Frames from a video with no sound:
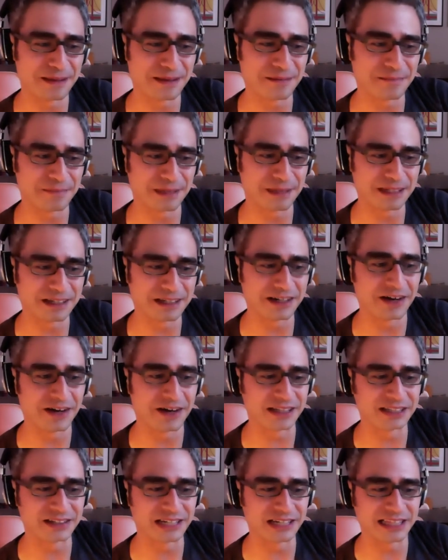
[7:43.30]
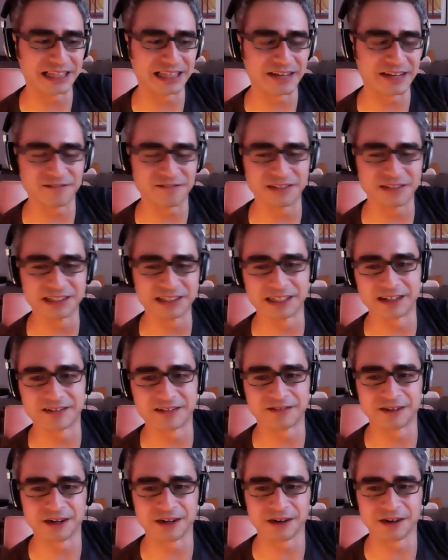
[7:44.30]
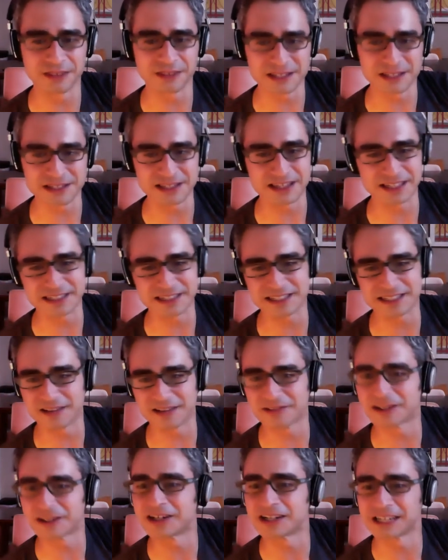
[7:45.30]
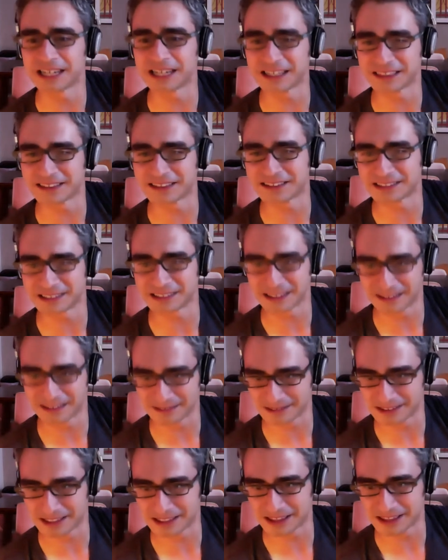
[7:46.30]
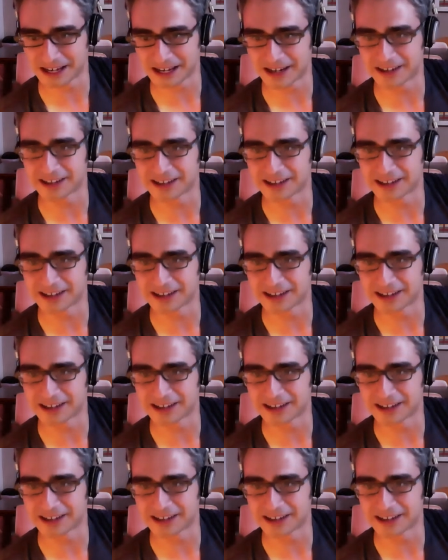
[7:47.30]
But and you get that feeling of, oh, this thing's never going to get to there,